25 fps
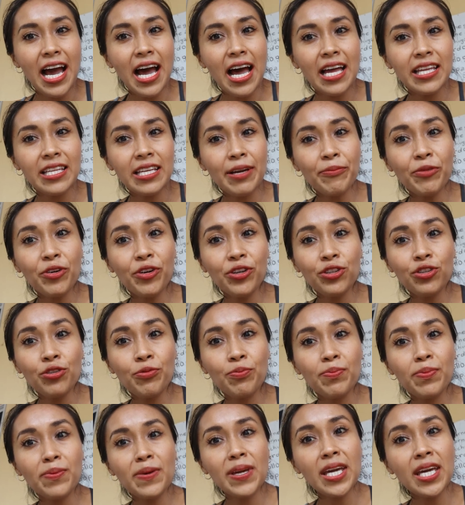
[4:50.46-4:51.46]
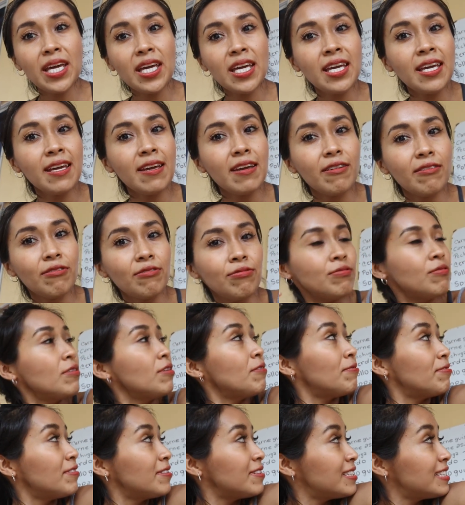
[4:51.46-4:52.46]
And I'm going to pay
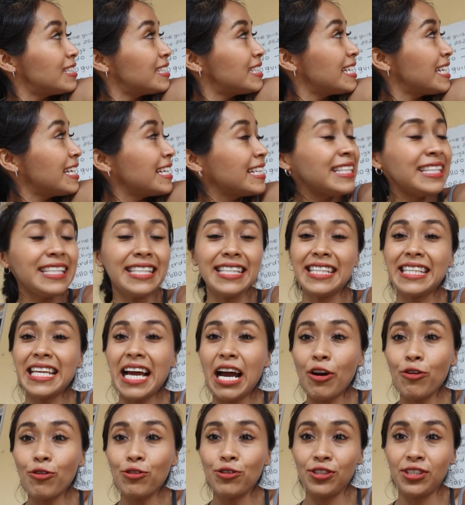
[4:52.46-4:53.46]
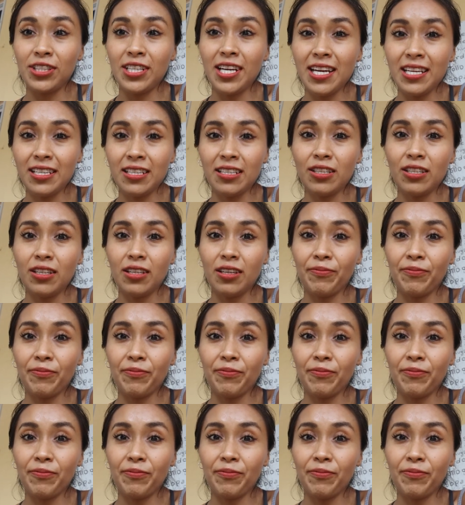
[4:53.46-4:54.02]
15,000